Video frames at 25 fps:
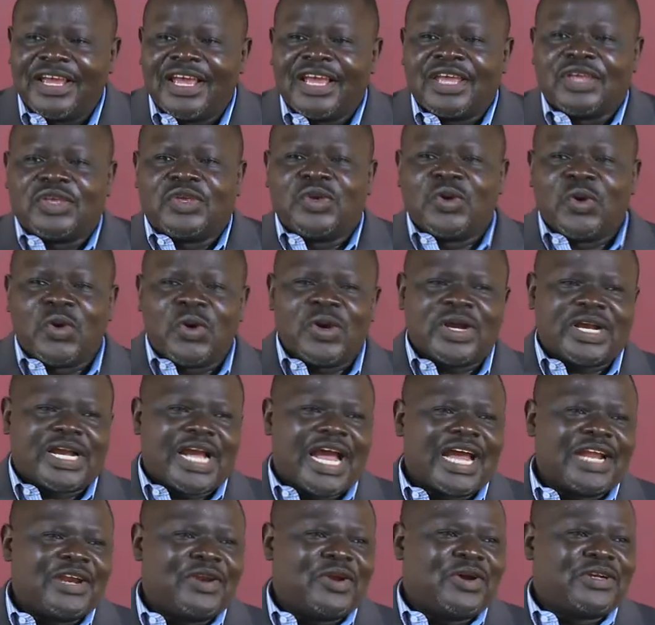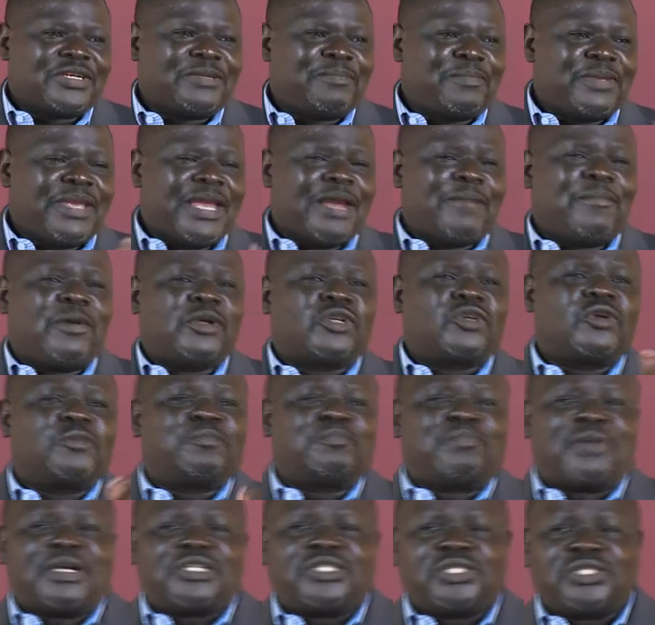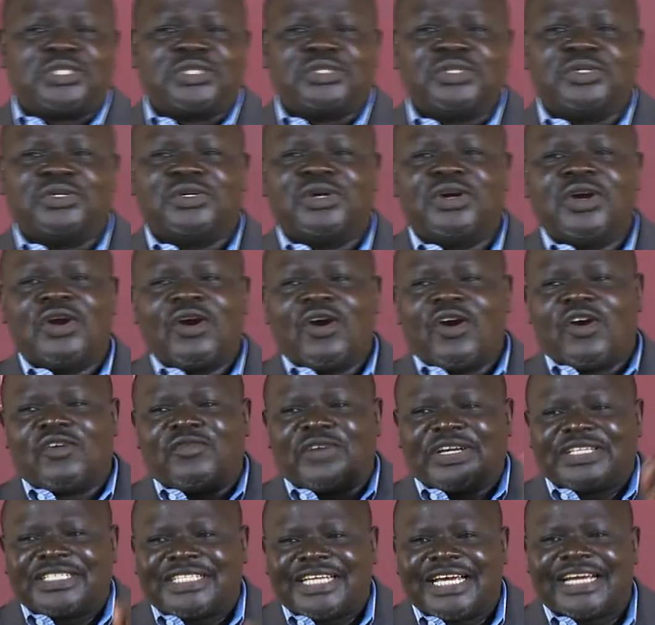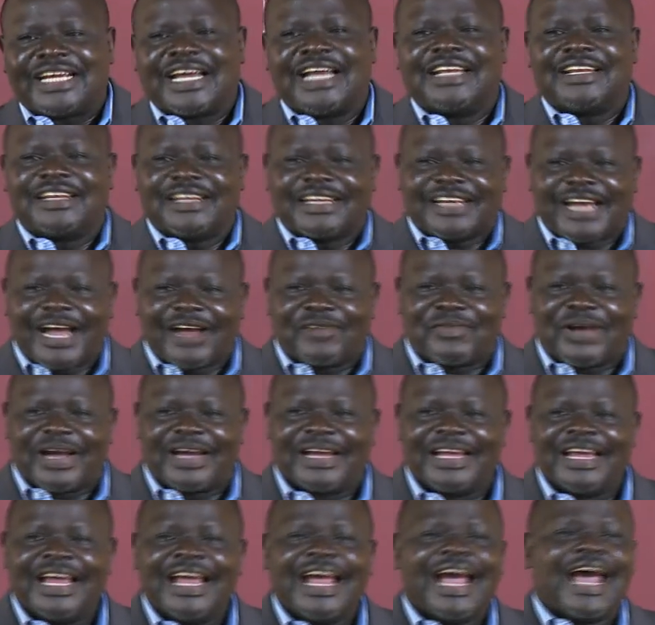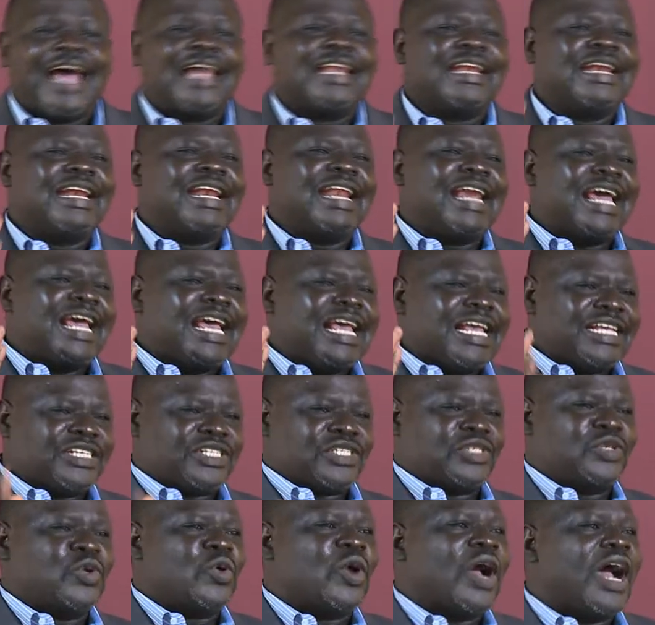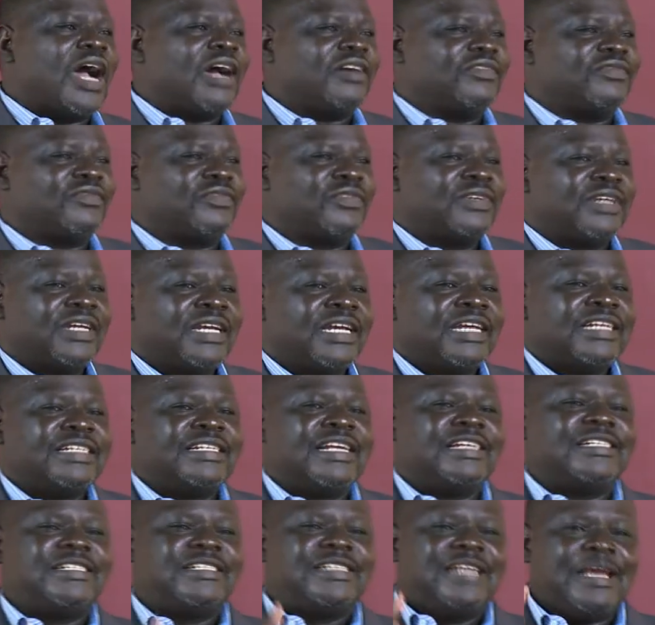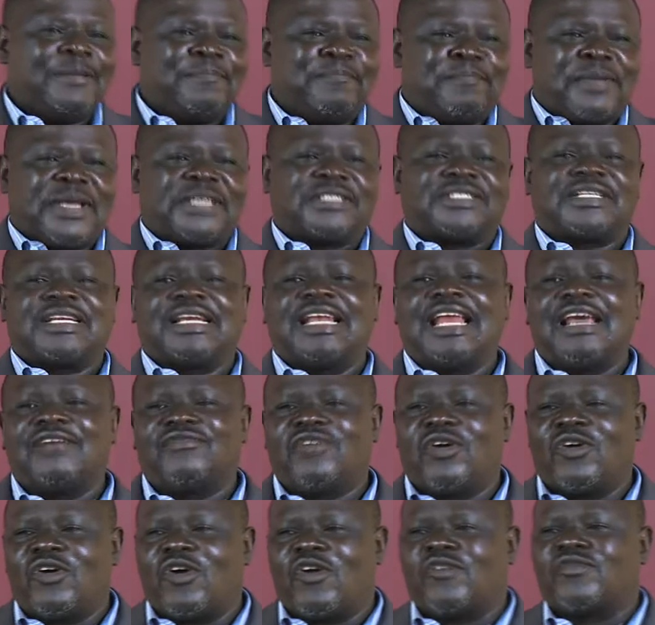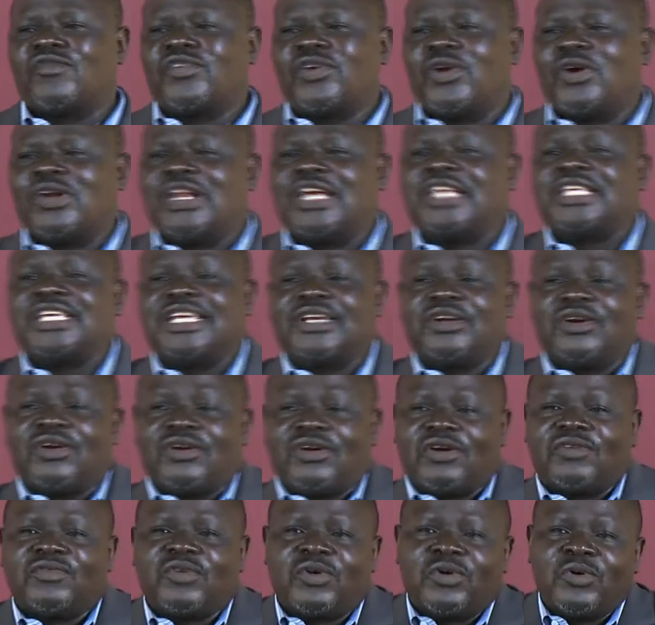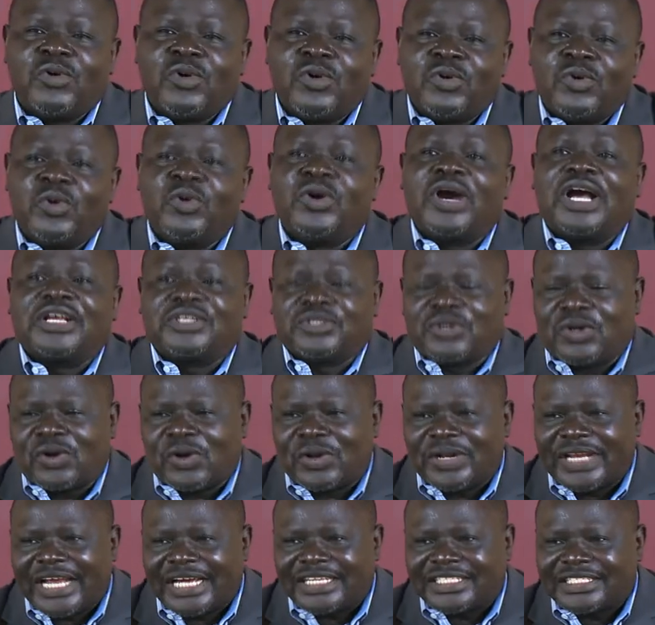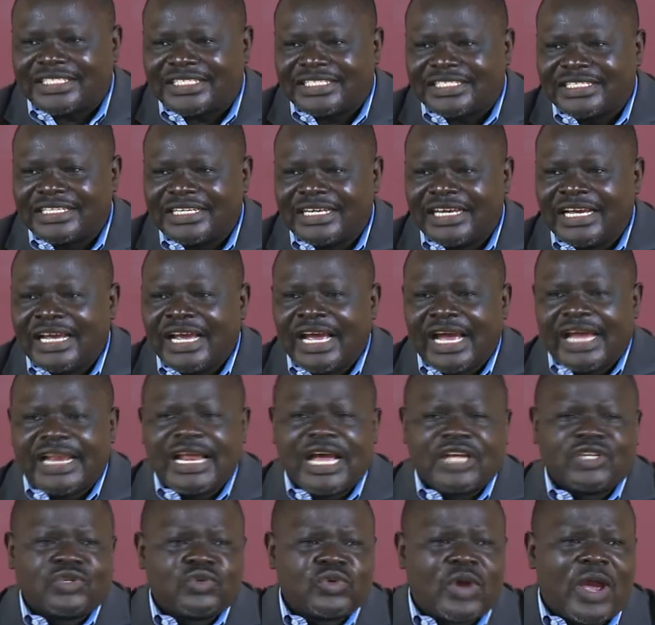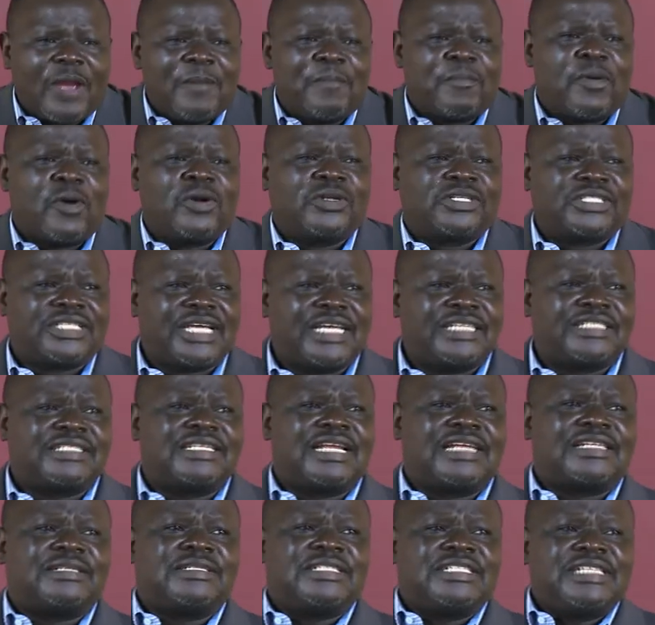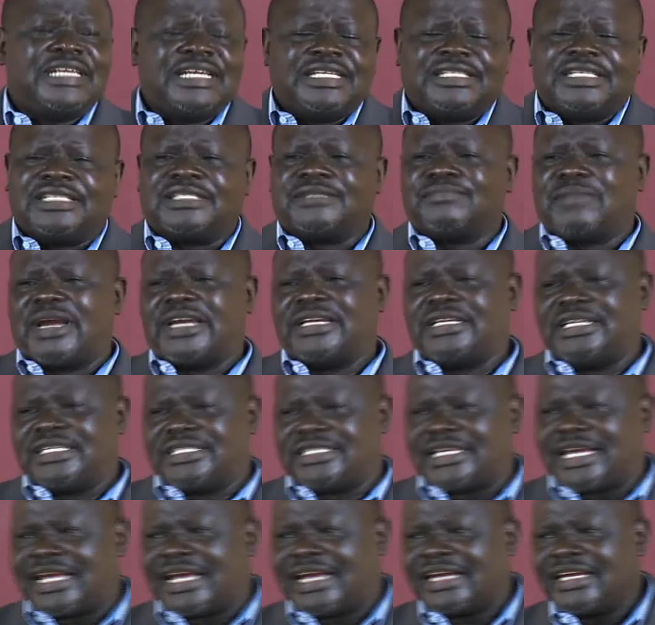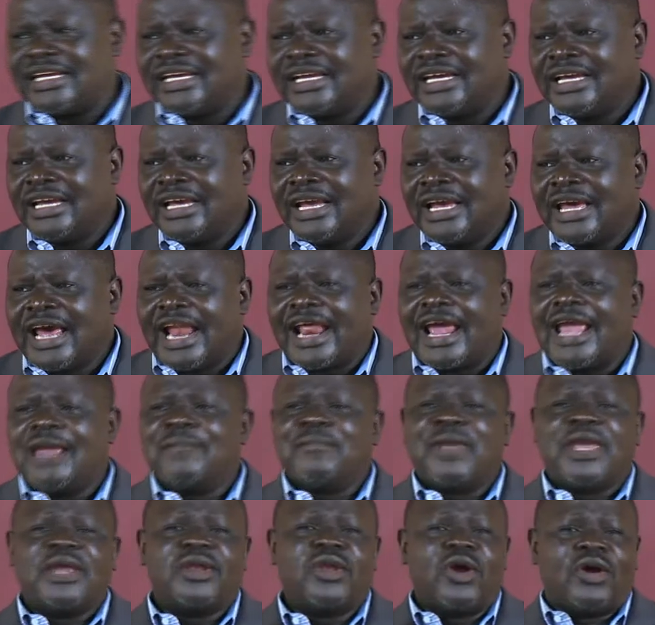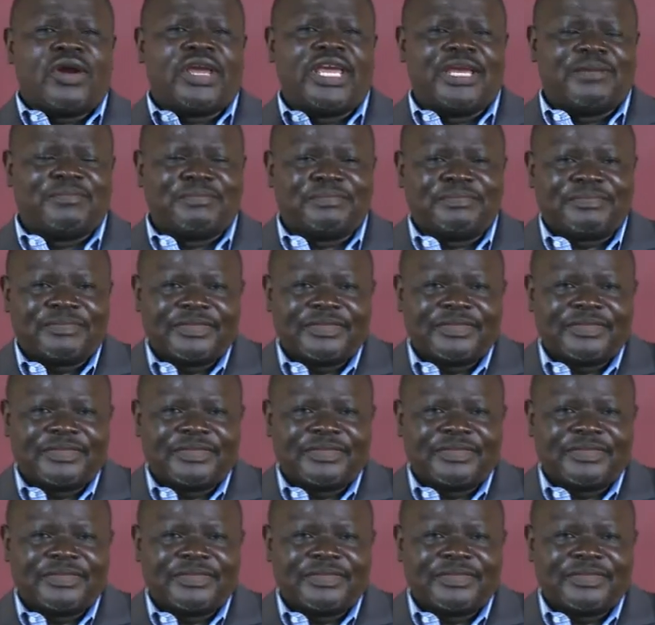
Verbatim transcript: You cannot be able to pursue, overtake, and recover unless you have the deepest level of knowledge of who, who has called us. And that's why Paul says that this is my desire, that I may know him